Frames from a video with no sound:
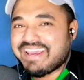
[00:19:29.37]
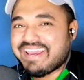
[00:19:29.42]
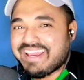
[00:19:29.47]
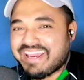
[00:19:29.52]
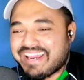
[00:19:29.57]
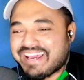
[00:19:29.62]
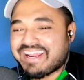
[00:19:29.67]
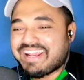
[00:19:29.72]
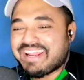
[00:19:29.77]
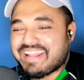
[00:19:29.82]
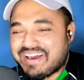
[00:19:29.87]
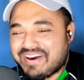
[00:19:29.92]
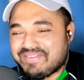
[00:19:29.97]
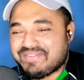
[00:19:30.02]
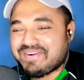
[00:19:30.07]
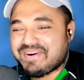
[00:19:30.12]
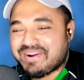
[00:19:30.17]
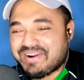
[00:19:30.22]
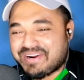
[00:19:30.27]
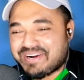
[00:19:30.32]
They're
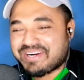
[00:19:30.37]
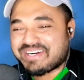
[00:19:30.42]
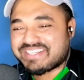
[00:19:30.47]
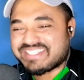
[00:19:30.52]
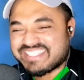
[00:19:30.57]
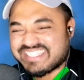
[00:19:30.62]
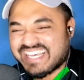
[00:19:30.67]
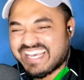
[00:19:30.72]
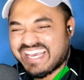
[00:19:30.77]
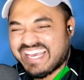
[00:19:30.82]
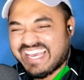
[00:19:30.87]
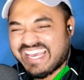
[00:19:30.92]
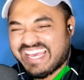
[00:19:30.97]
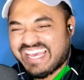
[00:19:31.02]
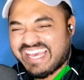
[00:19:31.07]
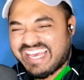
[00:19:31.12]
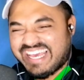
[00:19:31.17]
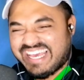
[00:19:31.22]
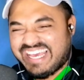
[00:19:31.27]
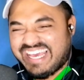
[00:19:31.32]
lovers!
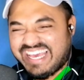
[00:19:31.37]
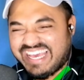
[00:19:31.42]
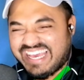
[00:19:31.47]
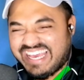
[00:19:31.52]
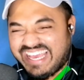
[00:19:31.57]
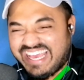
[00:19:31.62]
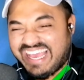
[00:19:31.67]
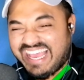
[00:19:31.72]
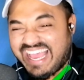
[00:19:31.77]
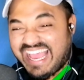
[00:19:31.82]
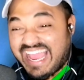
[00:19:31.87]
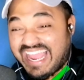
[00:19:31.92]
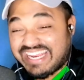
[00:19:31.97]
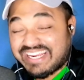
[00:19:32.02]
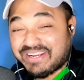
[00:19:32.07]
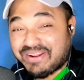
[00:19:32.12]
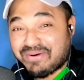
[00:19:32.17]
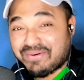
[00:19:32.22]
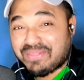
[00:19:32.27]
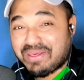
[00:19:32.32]
I
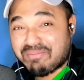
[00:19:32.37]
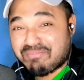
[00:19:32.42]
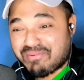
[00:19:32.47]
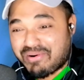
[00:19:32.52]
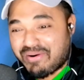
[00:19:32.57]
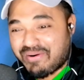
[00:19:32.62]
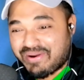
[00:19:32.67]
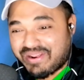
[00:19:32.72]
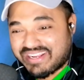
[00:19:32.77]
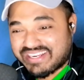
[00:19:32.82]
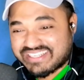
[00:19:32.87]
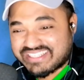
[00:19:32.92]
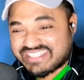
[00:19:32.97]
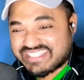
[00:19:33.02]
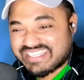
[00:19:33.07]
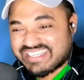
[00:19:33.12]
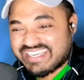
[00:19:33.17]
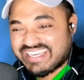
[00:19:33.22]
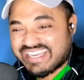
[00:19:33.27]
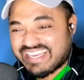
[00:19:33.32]
know the
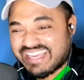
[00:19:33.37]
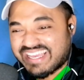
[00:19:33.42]
point.